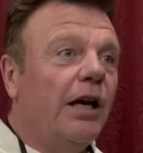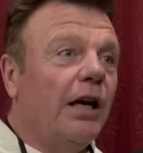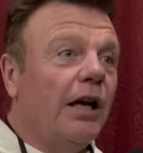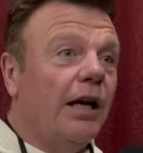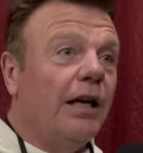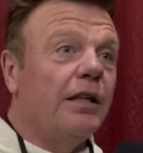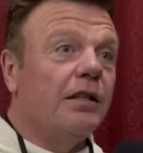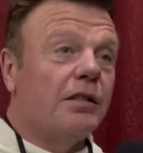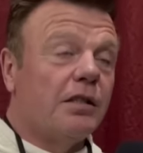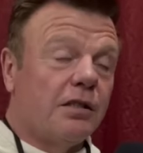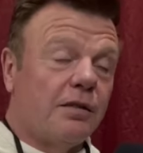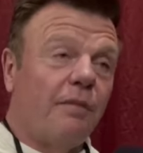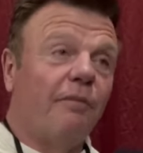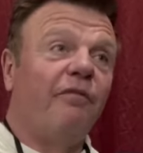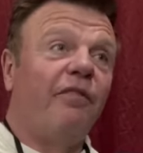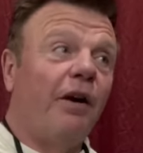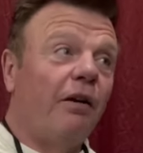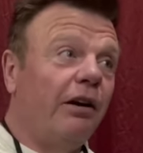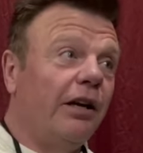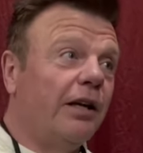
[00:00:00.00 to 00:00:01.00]
It's
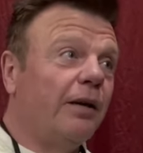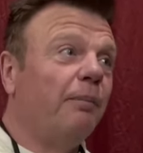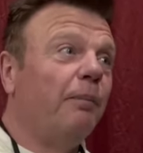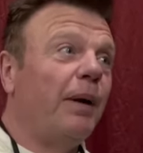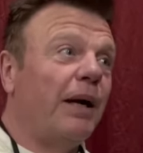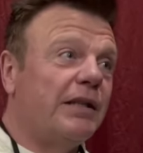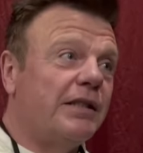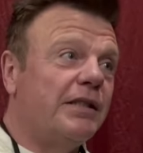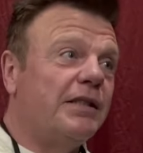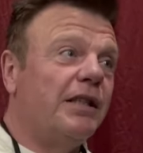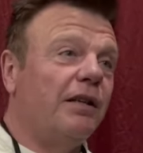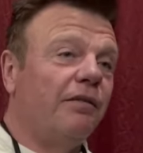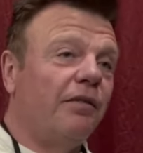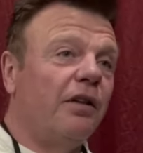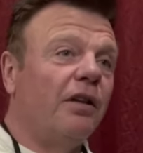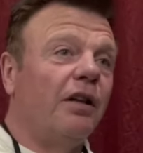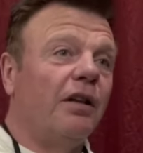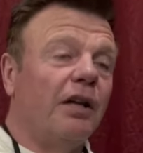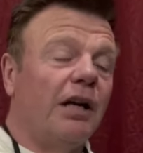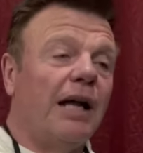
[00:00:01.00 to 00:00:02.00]
very competitive.
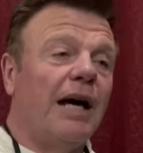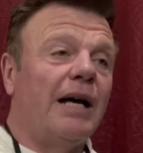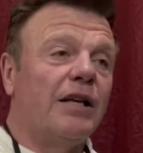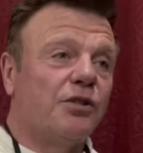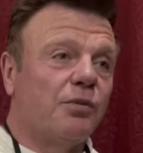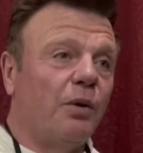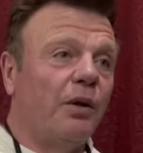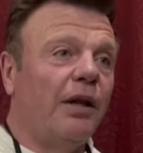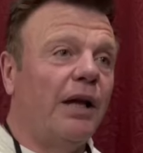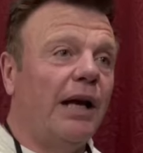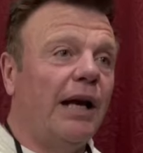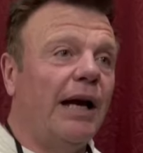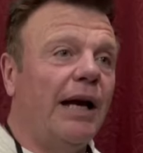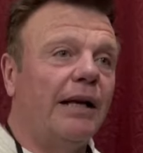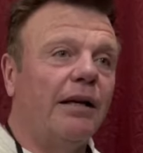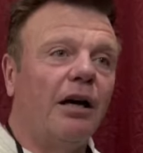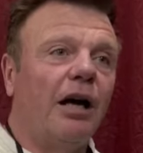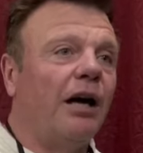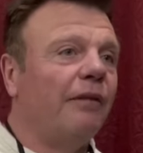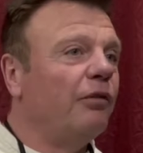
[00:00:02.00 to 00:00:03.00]
The last one they
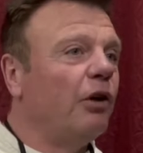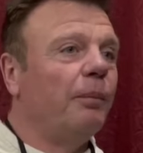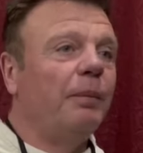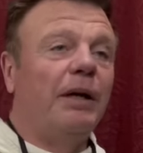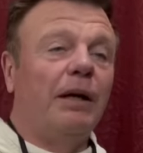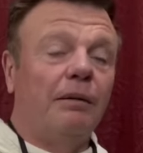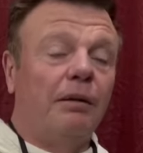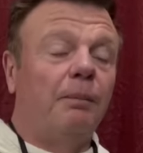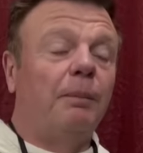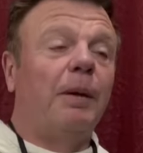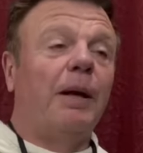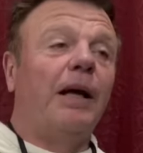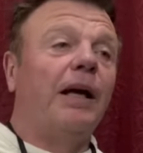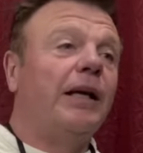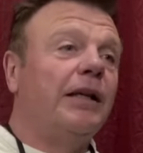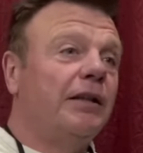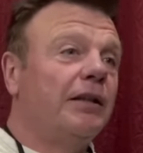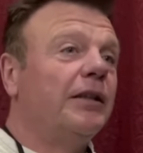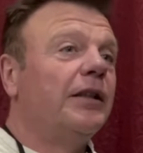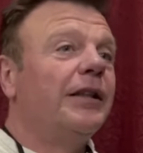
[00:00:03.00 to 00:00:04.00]
had, I've not been able to
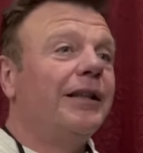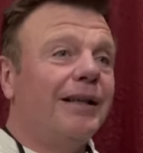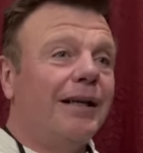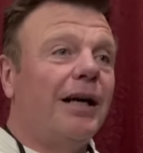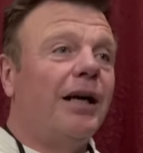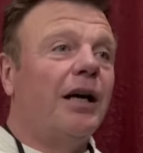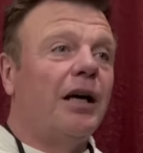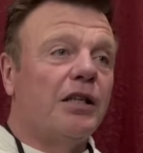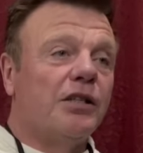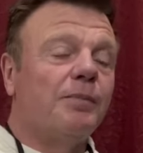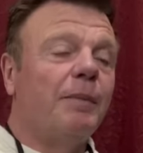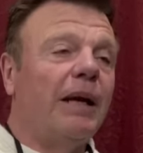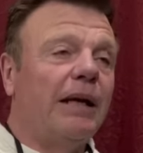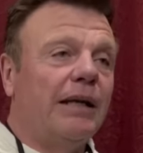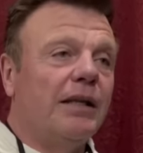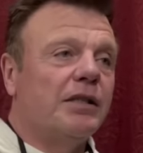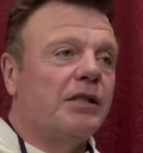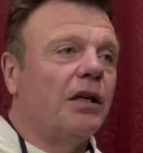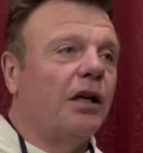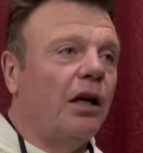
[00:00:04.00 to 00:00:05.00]
play as many
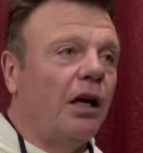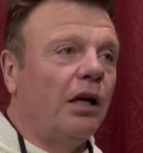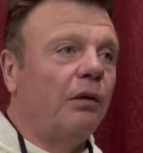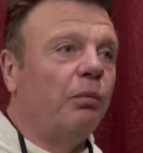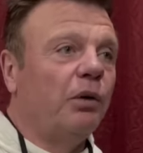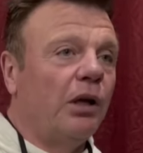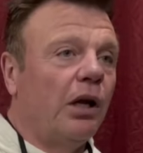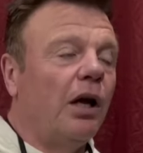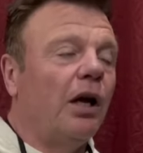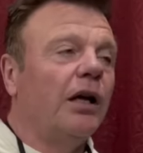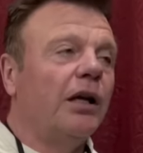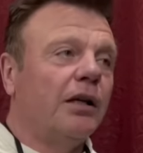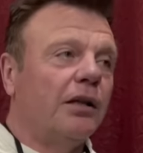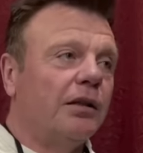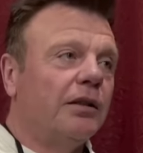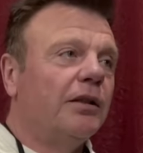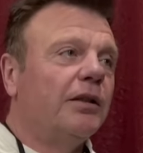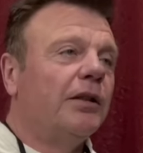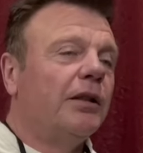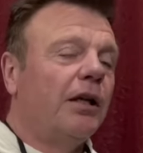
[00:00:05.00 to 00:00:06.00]
as I would like,
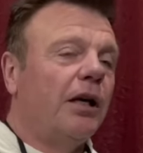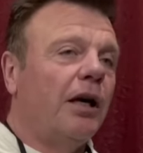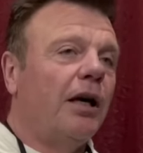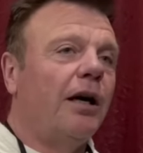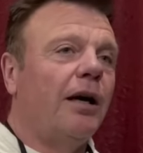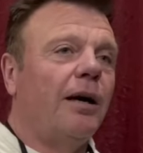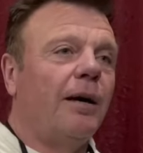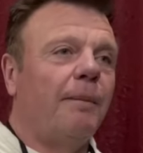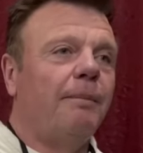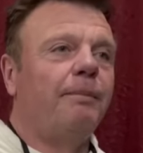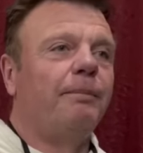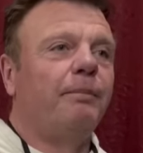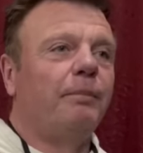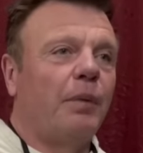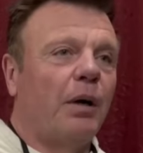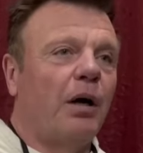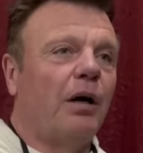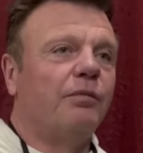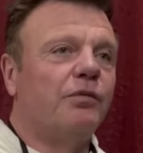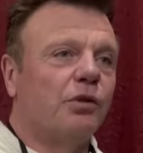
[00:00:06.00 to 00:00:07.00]

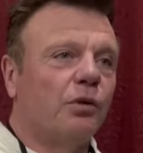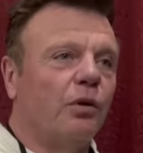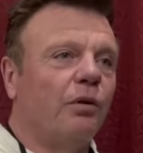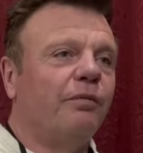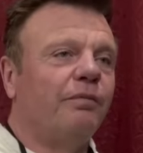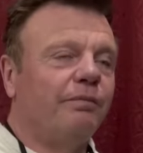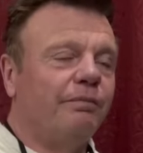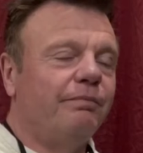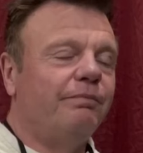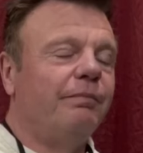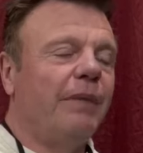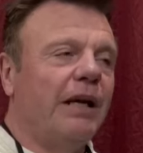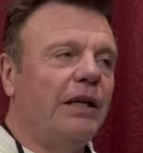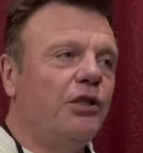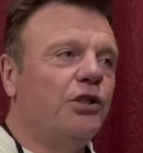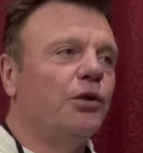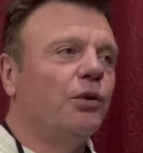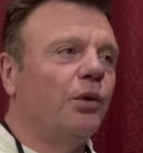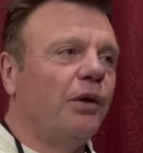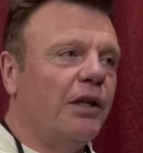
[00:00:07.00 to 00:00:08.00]
but I've sort of made
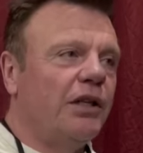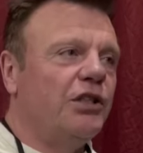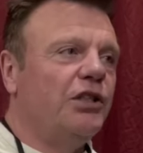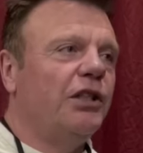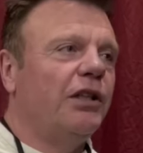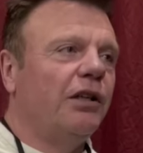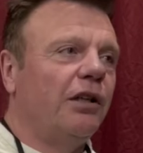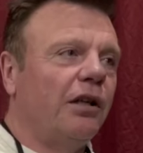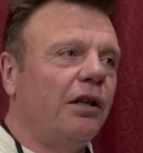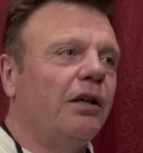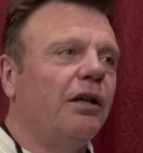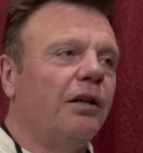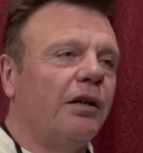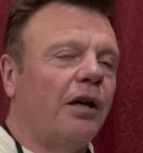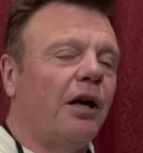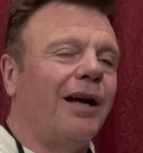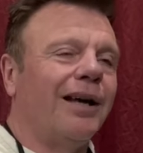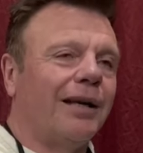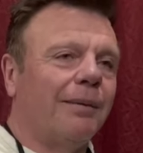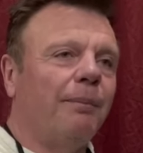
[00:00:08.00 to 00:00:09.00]
sure this year that
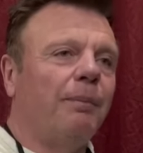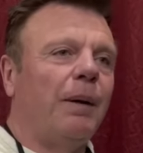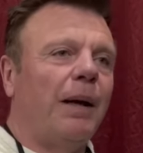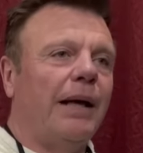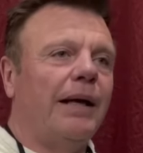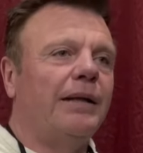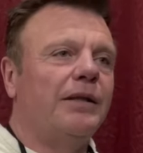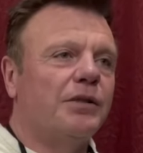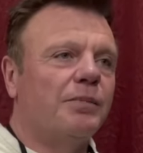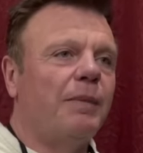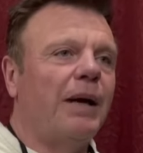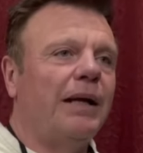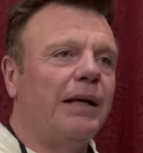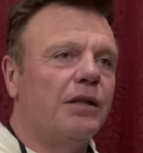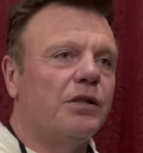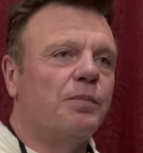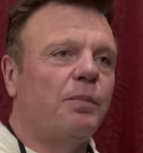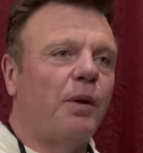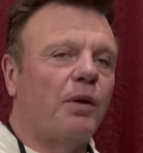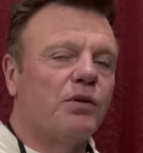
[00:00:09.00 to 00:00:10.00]
I can play in as many
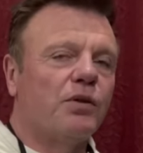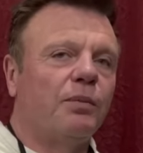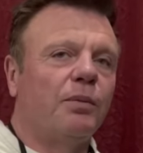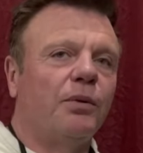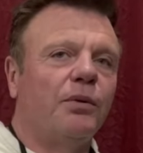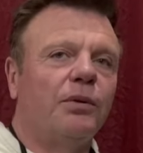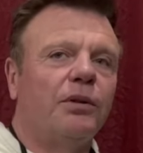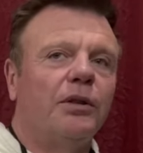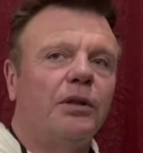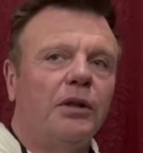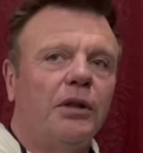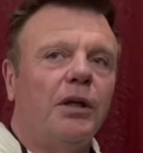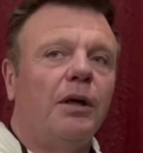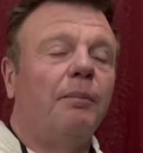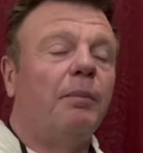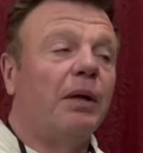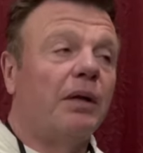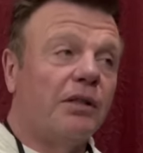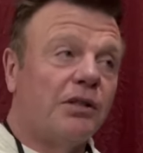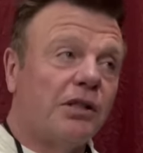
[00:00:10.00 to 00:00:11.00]
as possible.
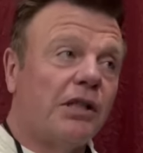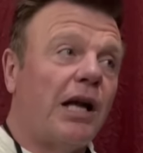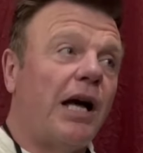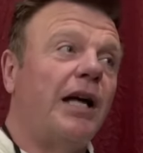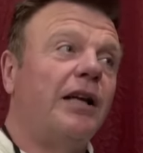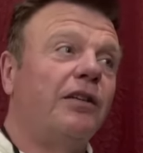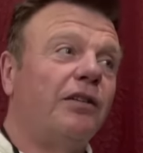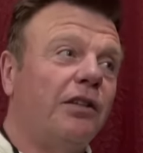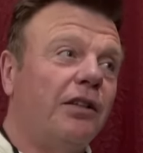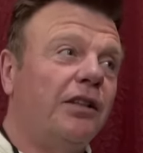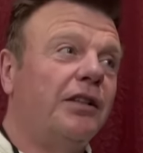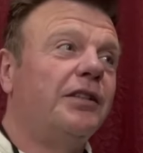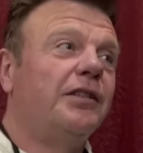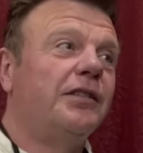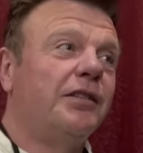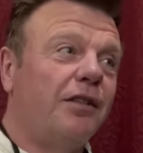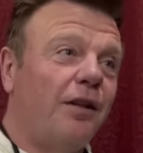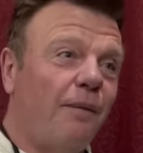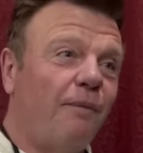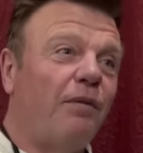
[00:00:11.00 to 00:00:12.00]
But the standard
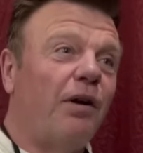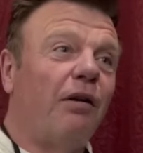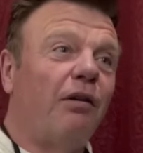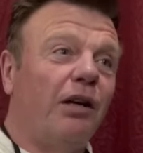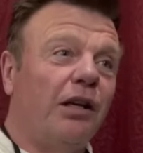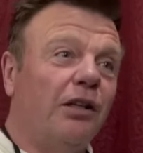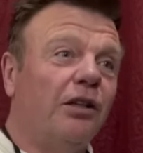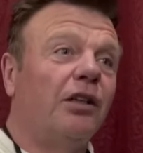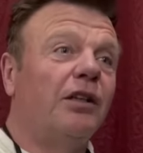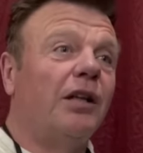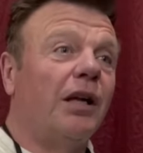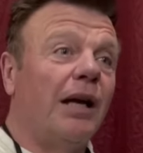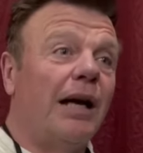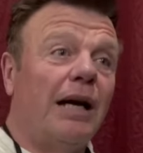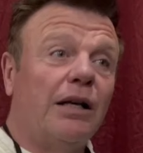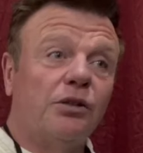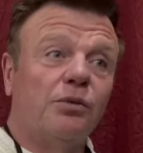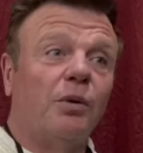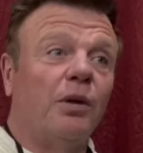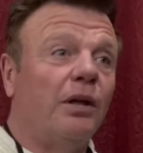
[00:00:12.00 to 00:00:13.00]
is very good. The
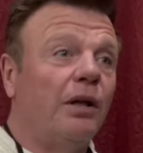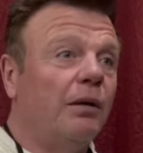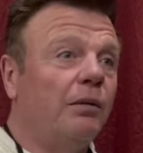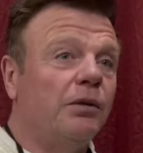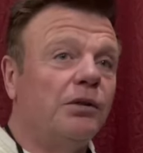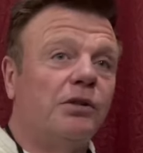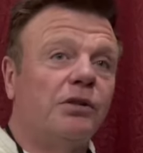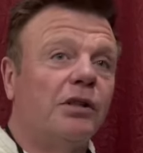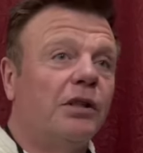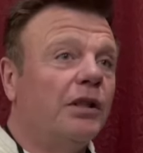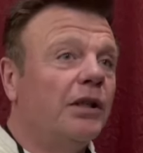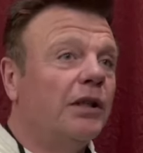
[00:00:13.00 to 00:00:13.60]
last one, there was